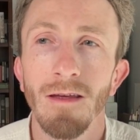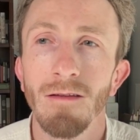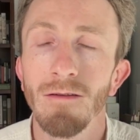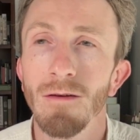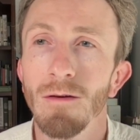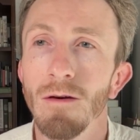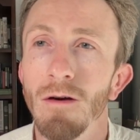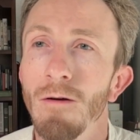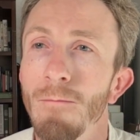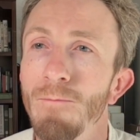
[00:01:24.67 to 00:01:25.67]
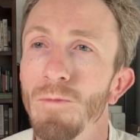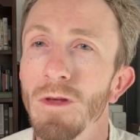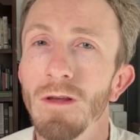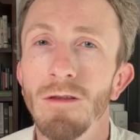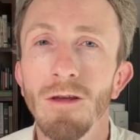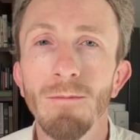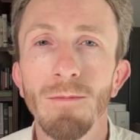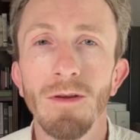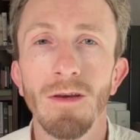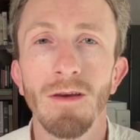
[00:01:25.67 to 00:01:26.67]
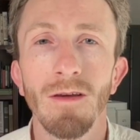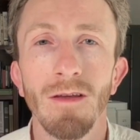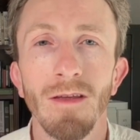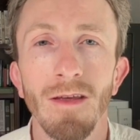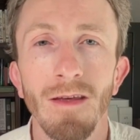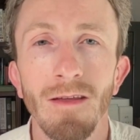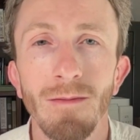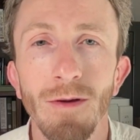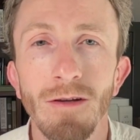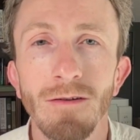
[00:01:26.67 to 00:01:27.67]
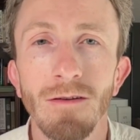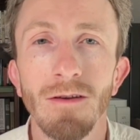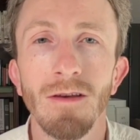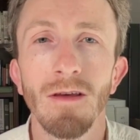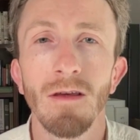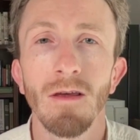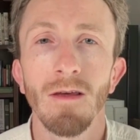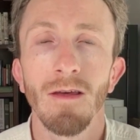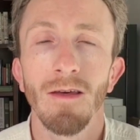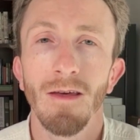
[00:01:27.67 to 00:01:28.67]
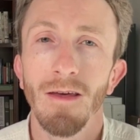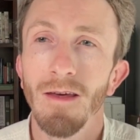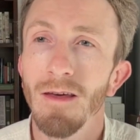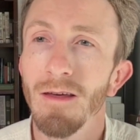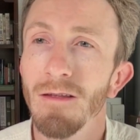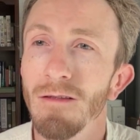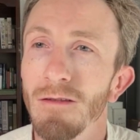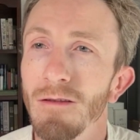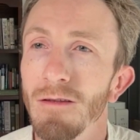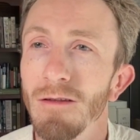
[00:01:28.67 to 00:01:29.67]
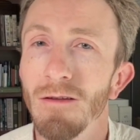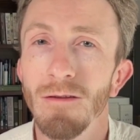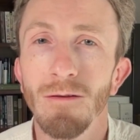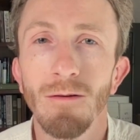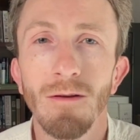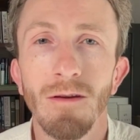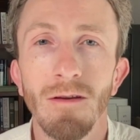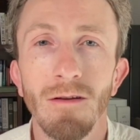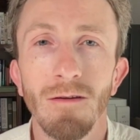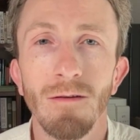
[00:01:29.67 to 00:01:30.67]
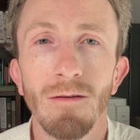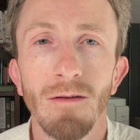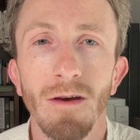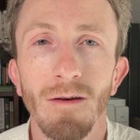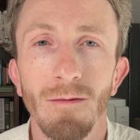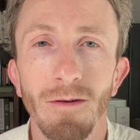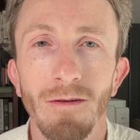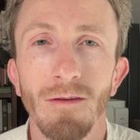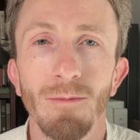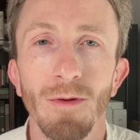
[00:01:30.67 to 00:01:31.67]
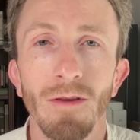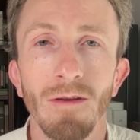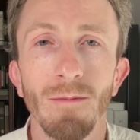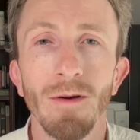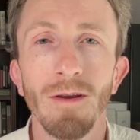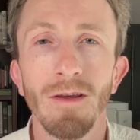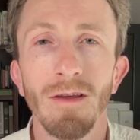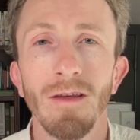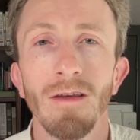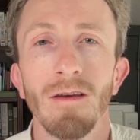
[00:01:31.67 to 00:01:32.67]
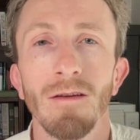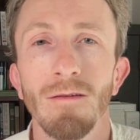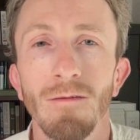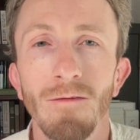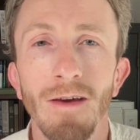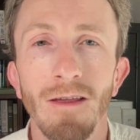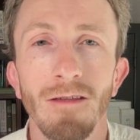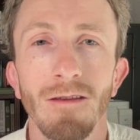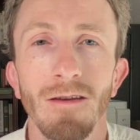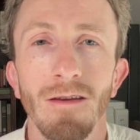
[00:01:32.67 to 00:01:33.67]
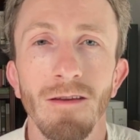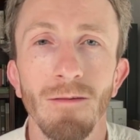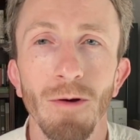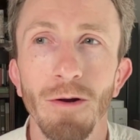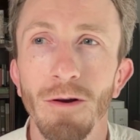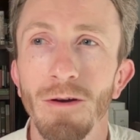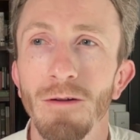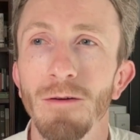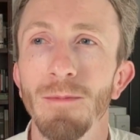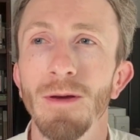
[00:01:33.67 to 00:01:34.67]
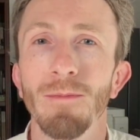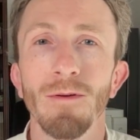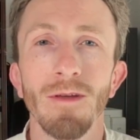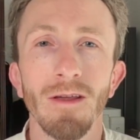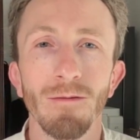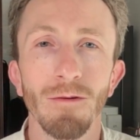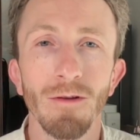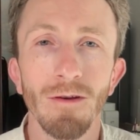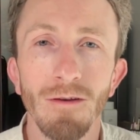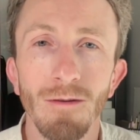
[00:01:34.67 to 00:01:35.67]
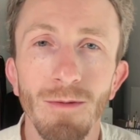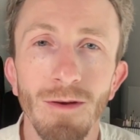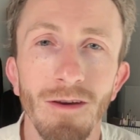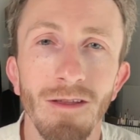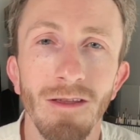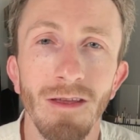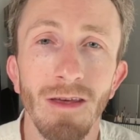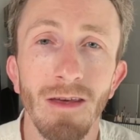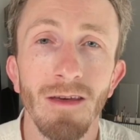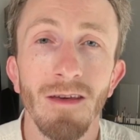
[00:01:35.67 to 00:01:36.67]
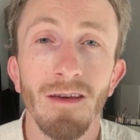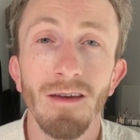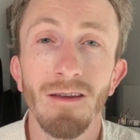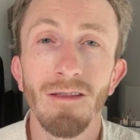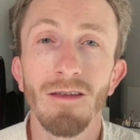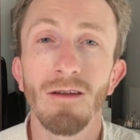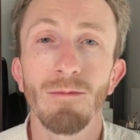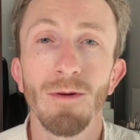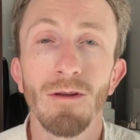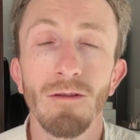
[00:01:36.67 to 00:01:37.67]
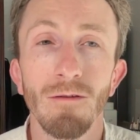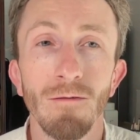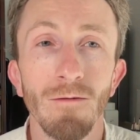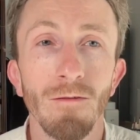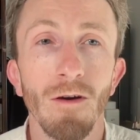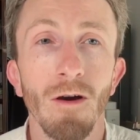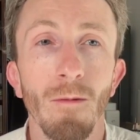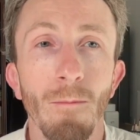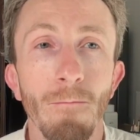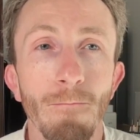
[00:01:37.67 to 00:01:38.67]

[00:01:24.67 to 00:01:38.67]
So it's tempting, especially as a student, to not want to spend the money to invest in watercolor paper that's really good because it is expensive, and